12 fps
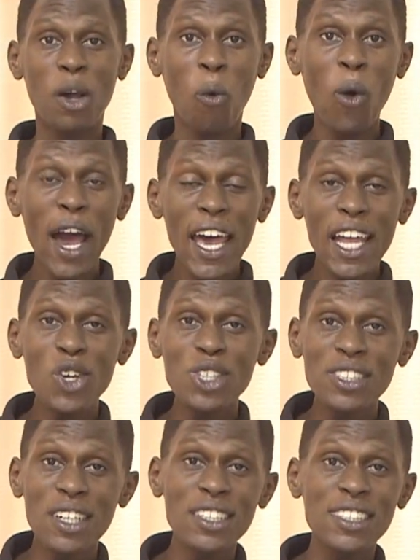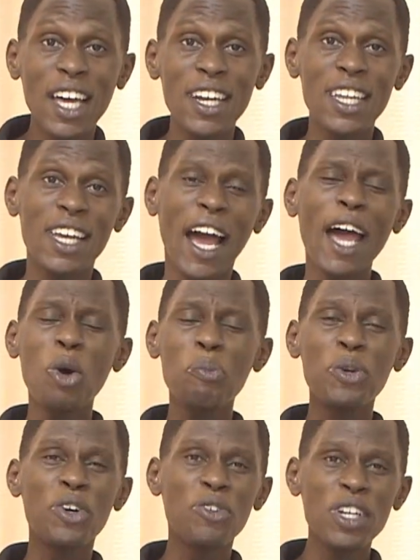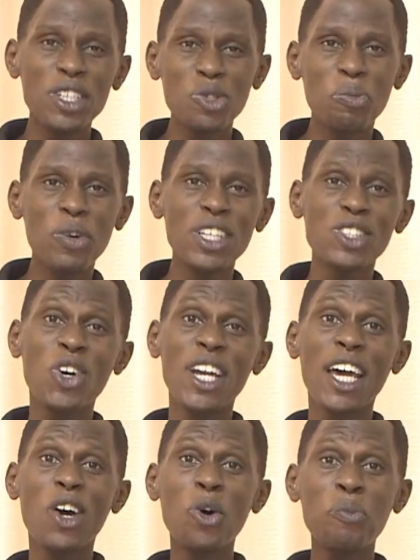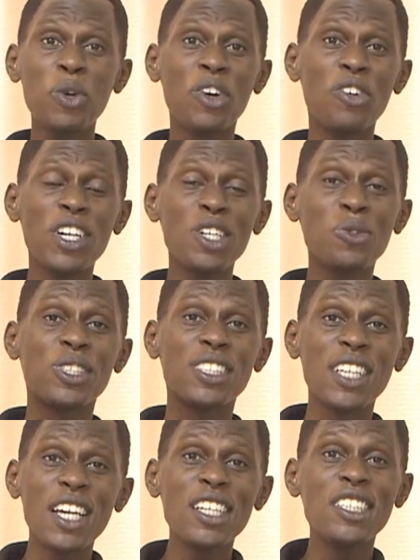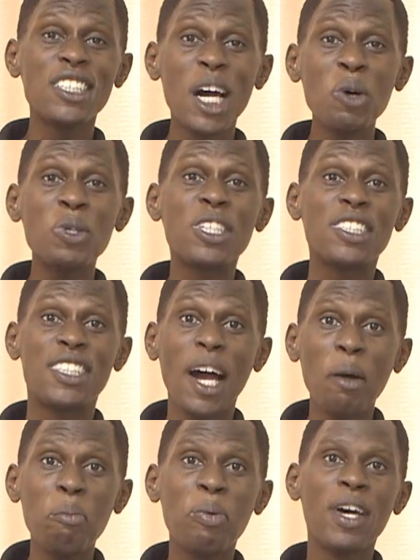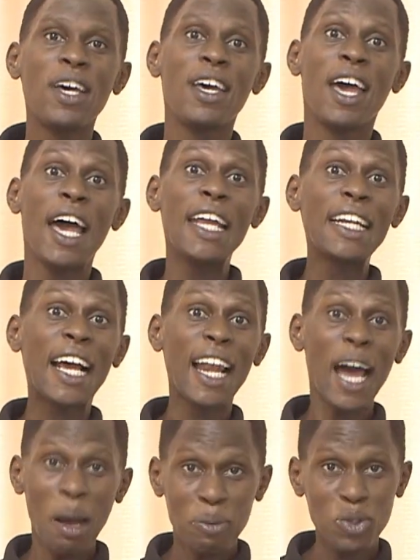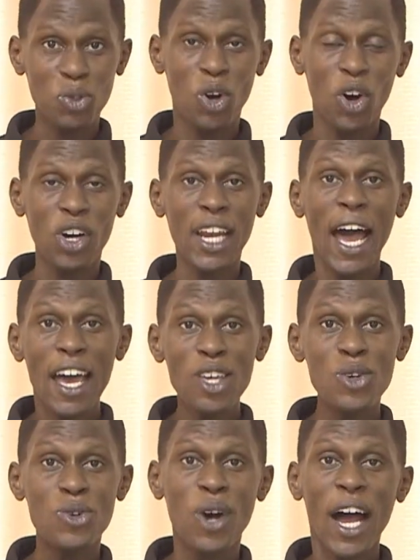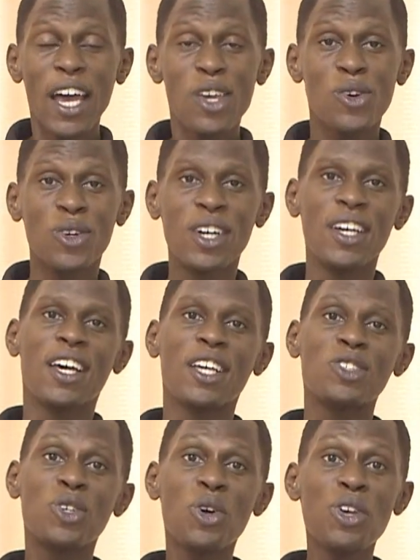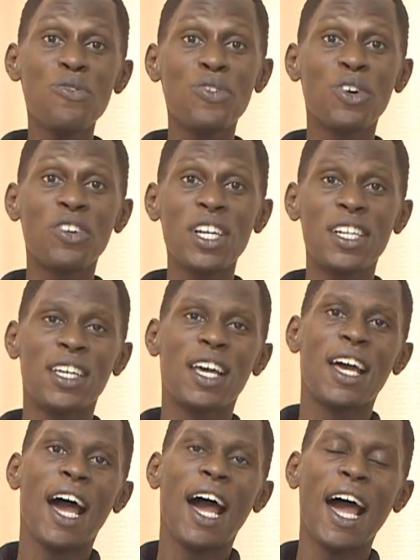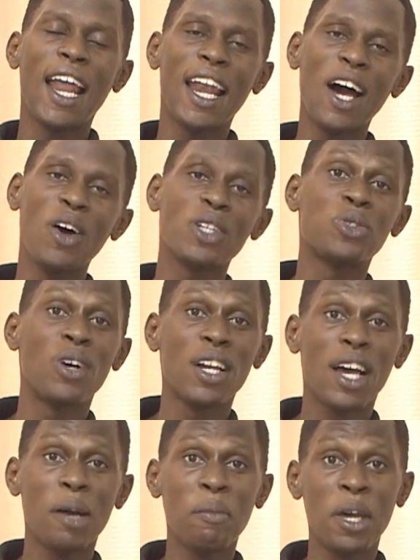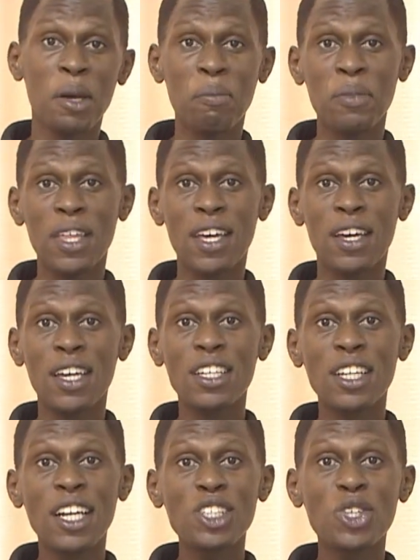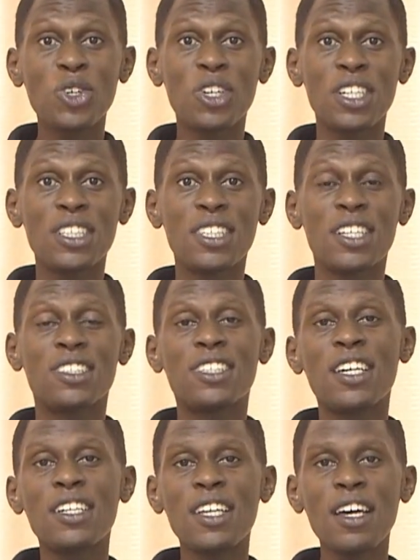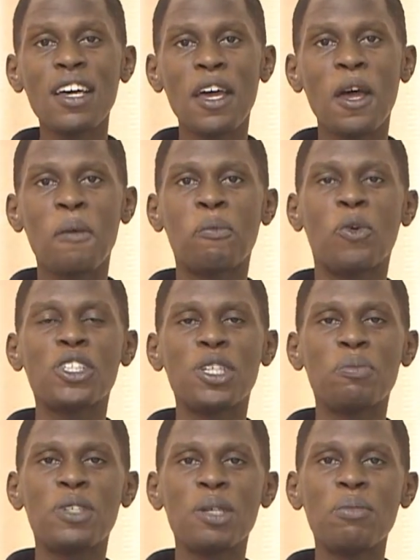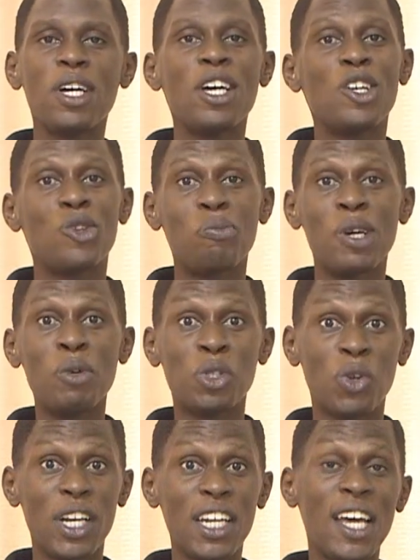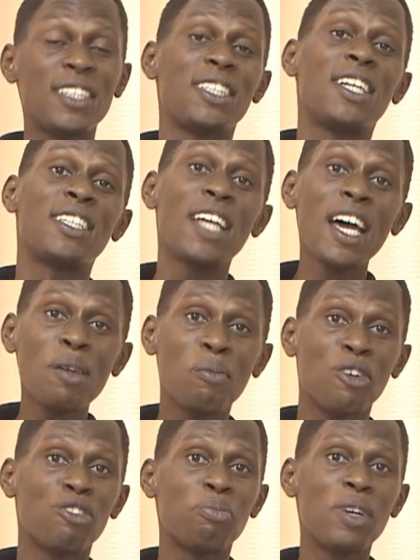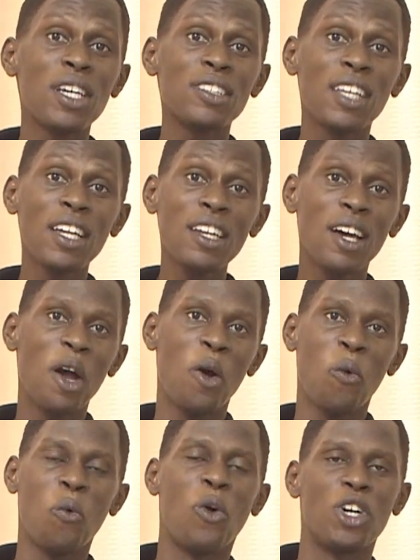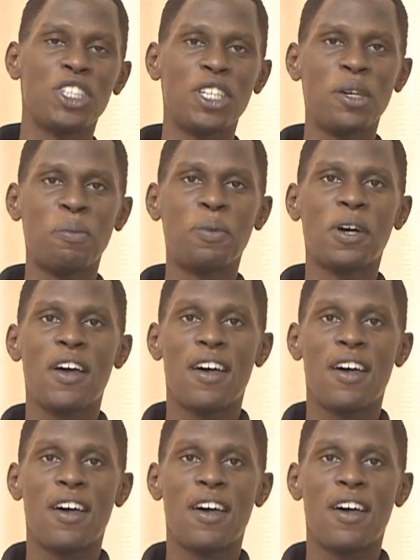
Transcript: While you're still standing, I hope you're ready to praise God. I hope you're ready to sing, shout, jump, and clap to God. Are you? And so if you're ready, allow us to welcome the International Christian Center worship team to be able to lead us in a time of praise and worship.